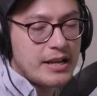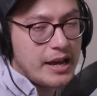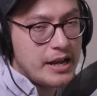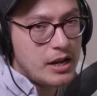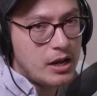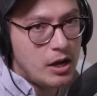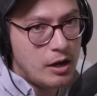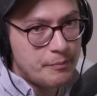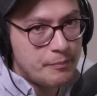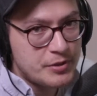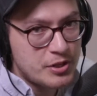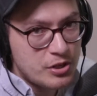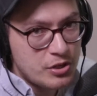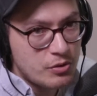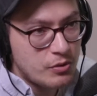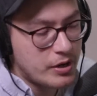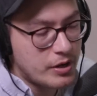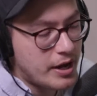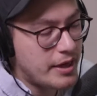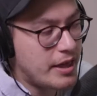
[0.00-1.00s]
up to
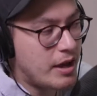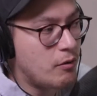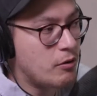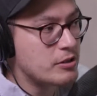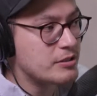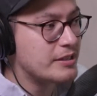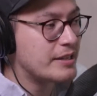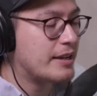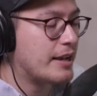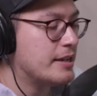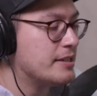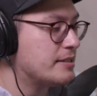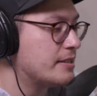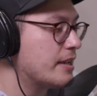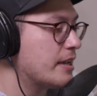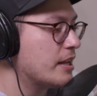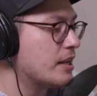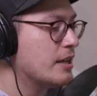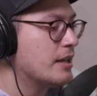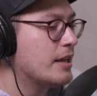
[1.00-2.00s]
you on how that works. Like I
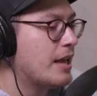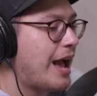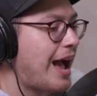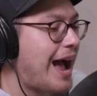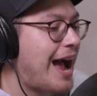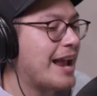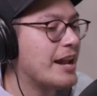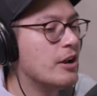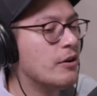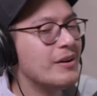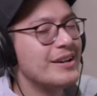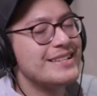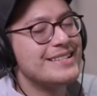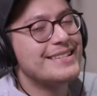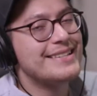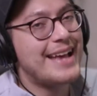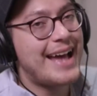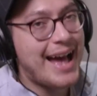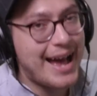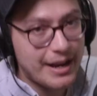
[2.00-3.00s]
said, I know
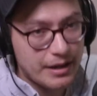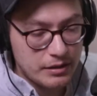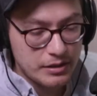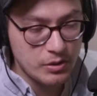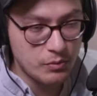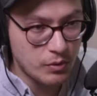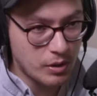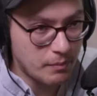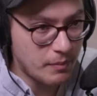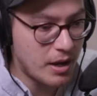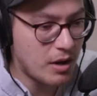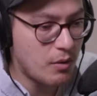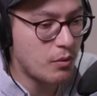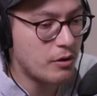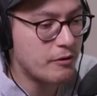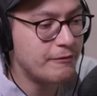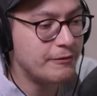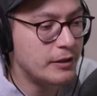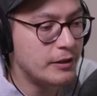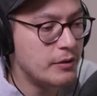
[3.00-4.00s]
exactly what my
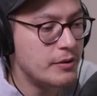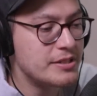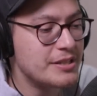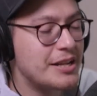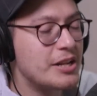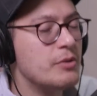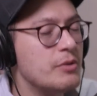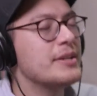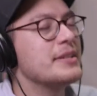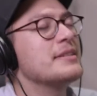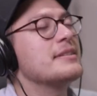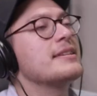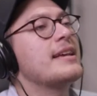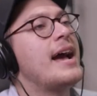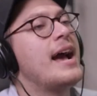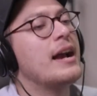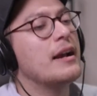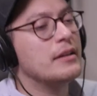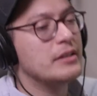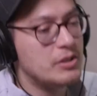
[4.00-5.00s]
workflow is. I know
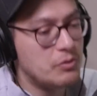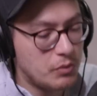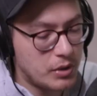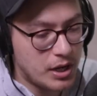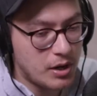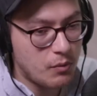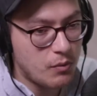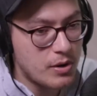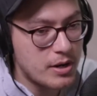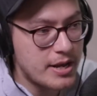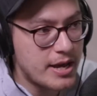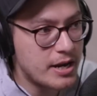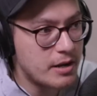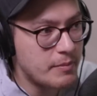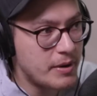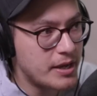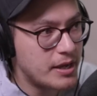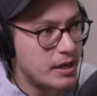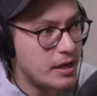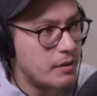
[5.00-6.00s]
exactly what I want out of
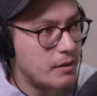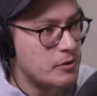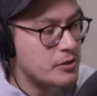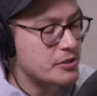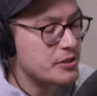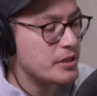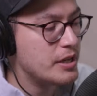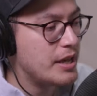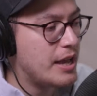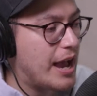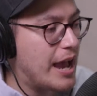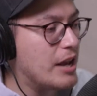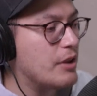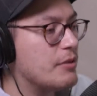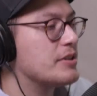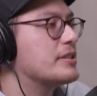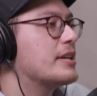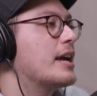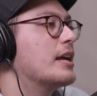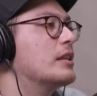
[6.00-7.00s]
my cameras. I know
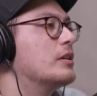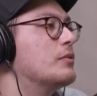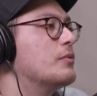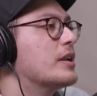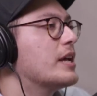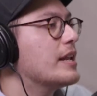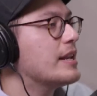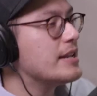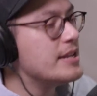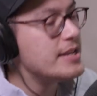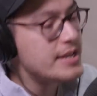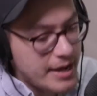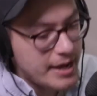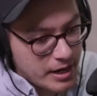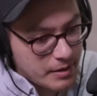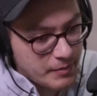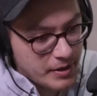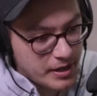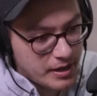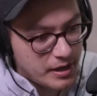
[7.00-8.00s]
exactly what I need
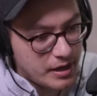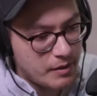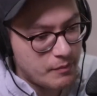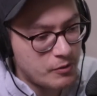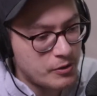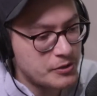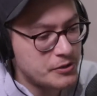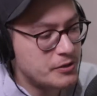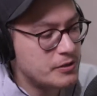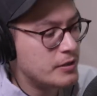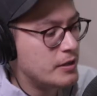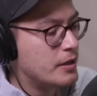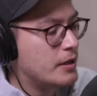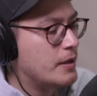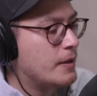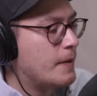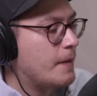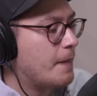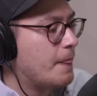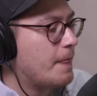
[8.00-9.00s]
out of my cameras.
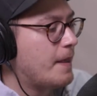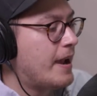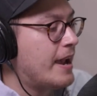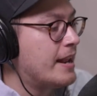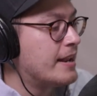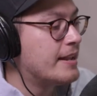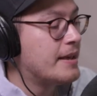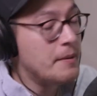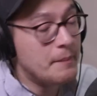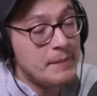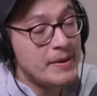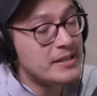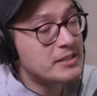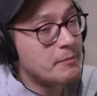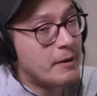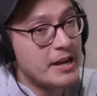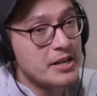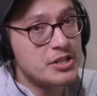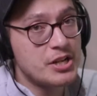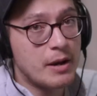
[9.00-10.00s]
And that makes
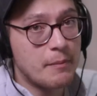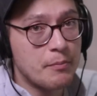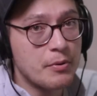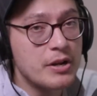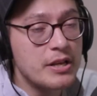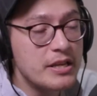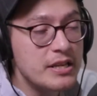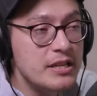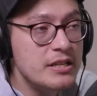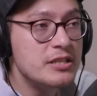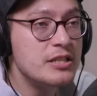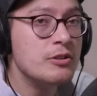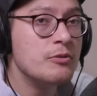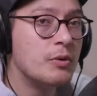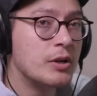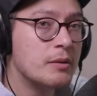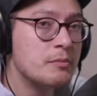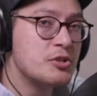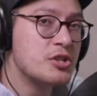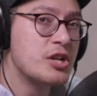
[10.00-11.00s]
my job pretty easy
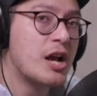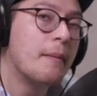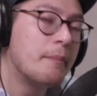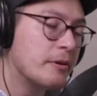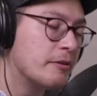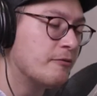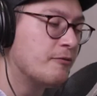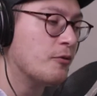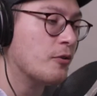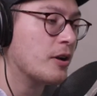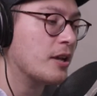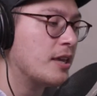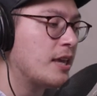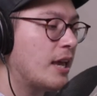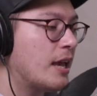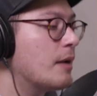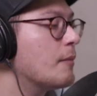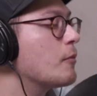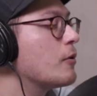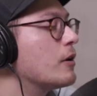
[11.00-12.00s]
when I'm shopping for a
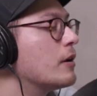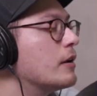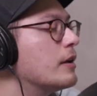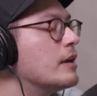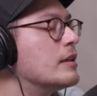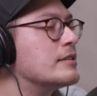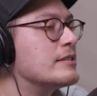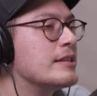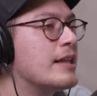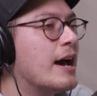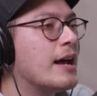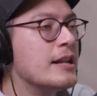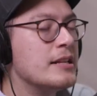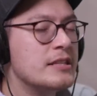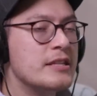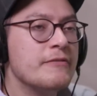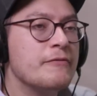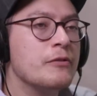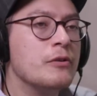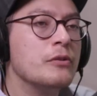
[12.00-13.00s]
camera. It's not a
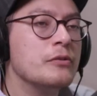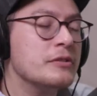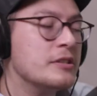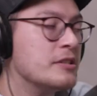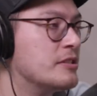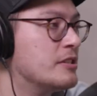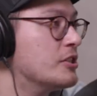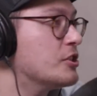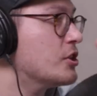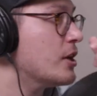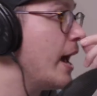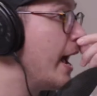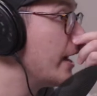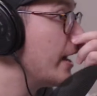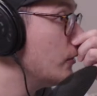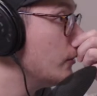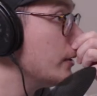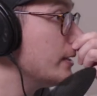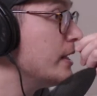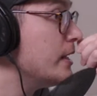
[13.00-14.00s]
difficult decision. I
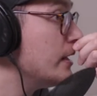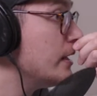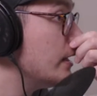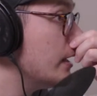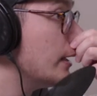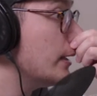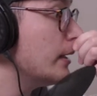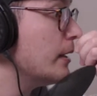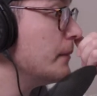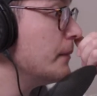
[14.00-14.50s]
don't need a